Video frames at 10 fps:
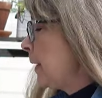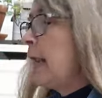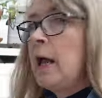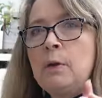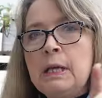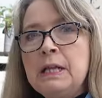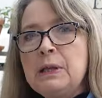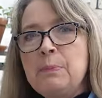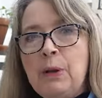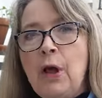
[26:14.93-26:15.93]
and I'll link
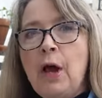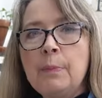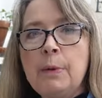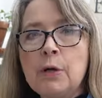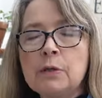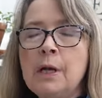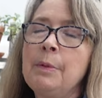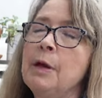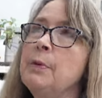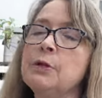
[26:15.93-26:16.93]
the blog post, not
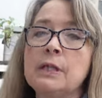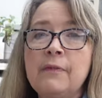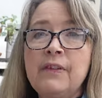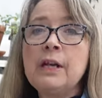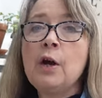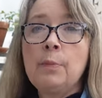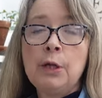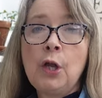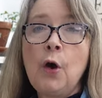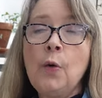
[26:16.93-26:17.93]
blog post, the video
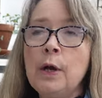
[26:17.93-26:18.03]
below.